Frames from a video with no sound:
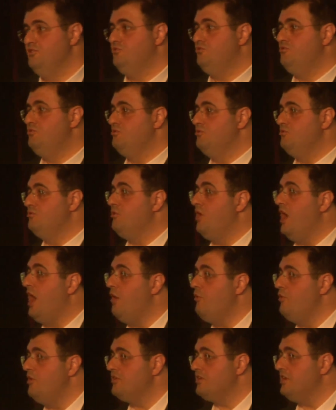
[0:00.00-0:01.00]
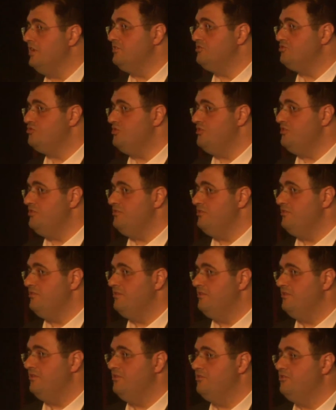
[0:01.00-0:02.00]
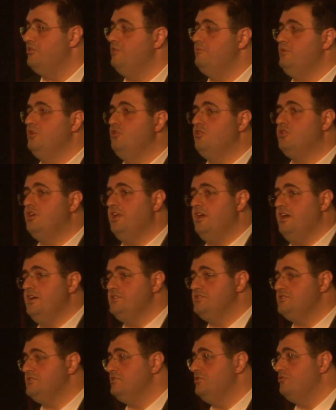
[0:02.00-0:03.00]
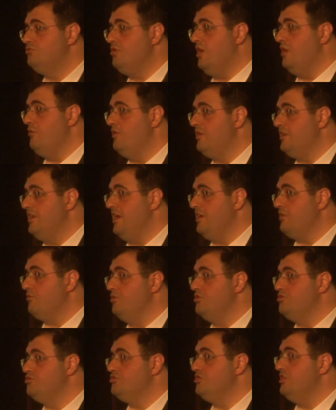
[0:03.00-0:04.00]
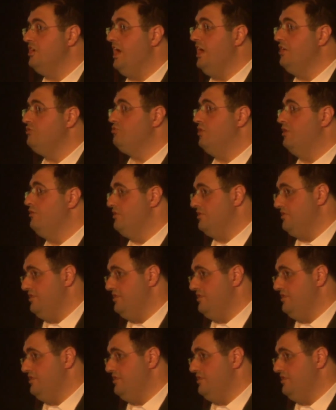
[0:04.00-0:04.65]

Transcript: to our culture, they'll be localized to our language and to our